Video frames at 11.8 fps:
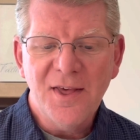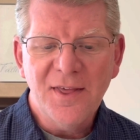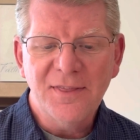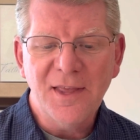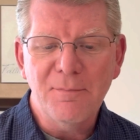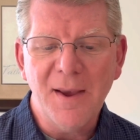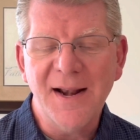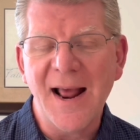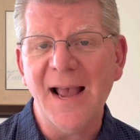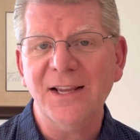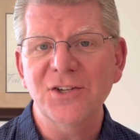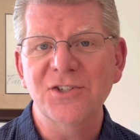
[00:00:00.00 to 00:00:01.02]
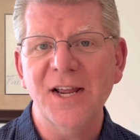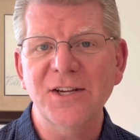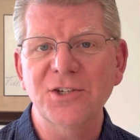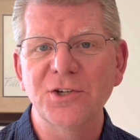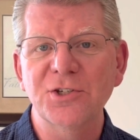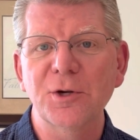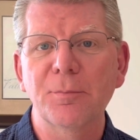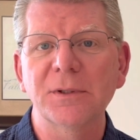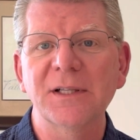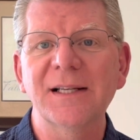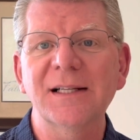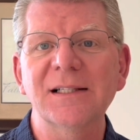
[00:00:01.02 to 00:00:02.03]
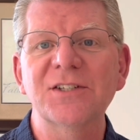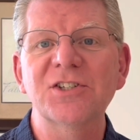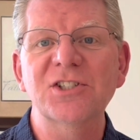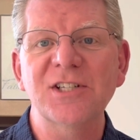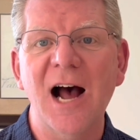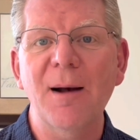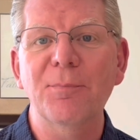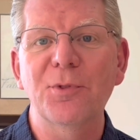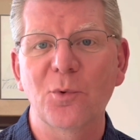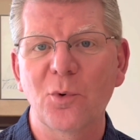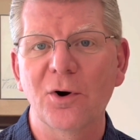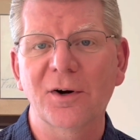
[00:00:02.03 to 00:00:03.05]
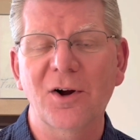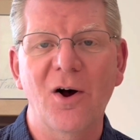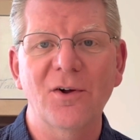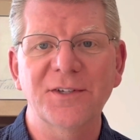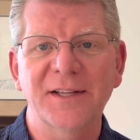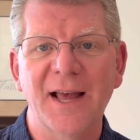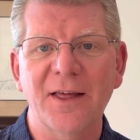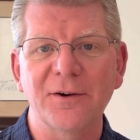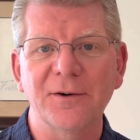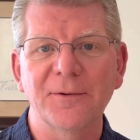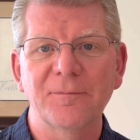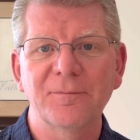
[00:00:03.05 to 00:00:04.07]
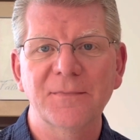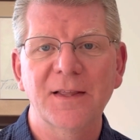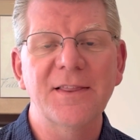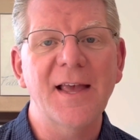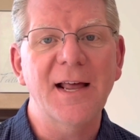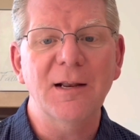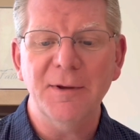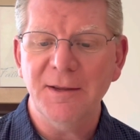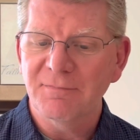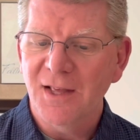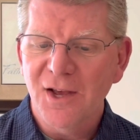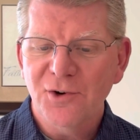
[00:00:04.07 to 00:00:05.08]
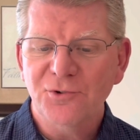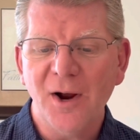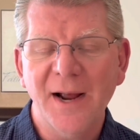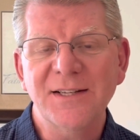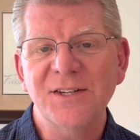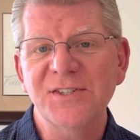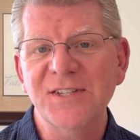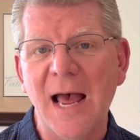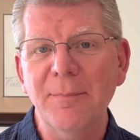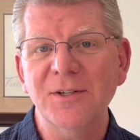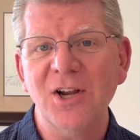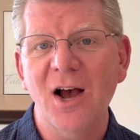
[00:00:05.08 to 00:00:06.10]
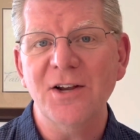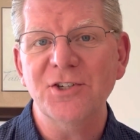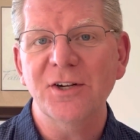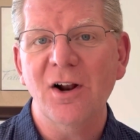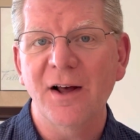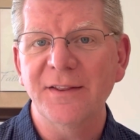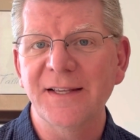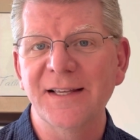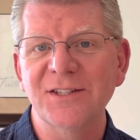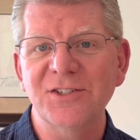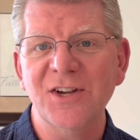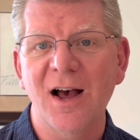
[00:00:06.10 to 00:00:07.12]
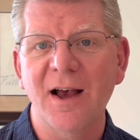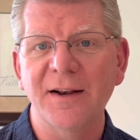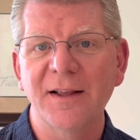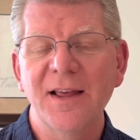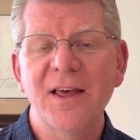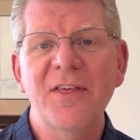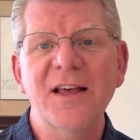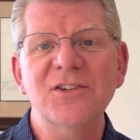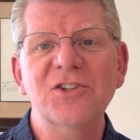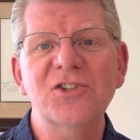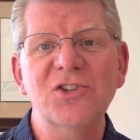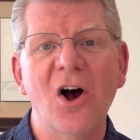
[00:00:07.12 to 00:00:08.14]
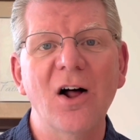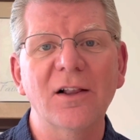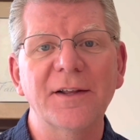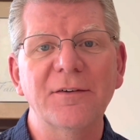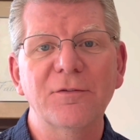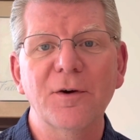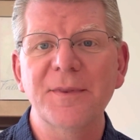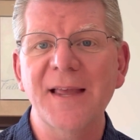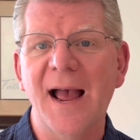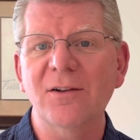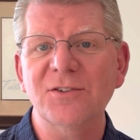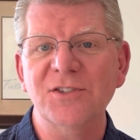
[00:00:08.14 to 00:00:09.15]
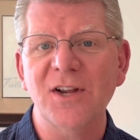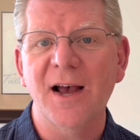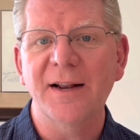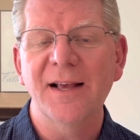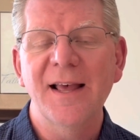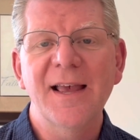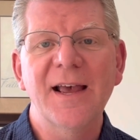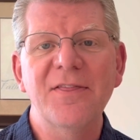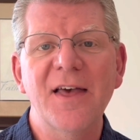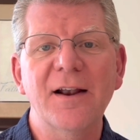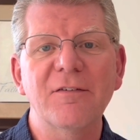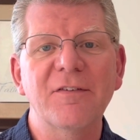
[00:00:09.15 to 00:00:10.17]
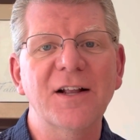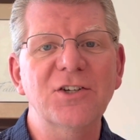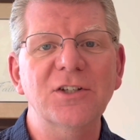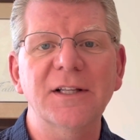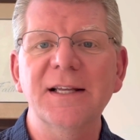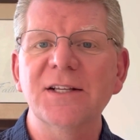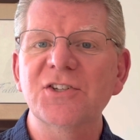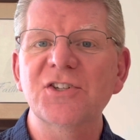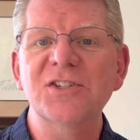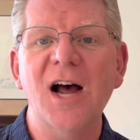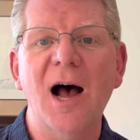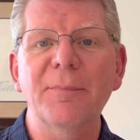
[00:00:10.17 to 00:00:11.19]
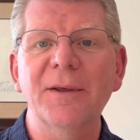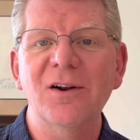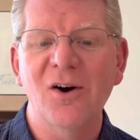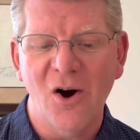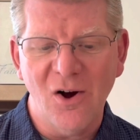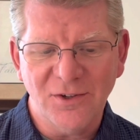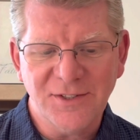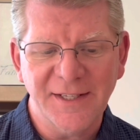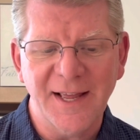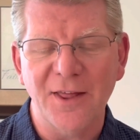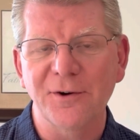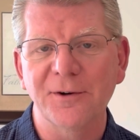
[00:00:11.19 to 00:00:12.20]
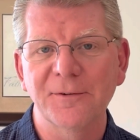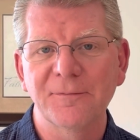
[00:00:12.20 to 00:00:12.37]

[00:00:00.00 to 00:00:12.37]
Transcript: they made accusations to politically stop the work altogether. The enemy tried to sabotage it on the inside, then stall it from the outside, and then eventually stop it altogether.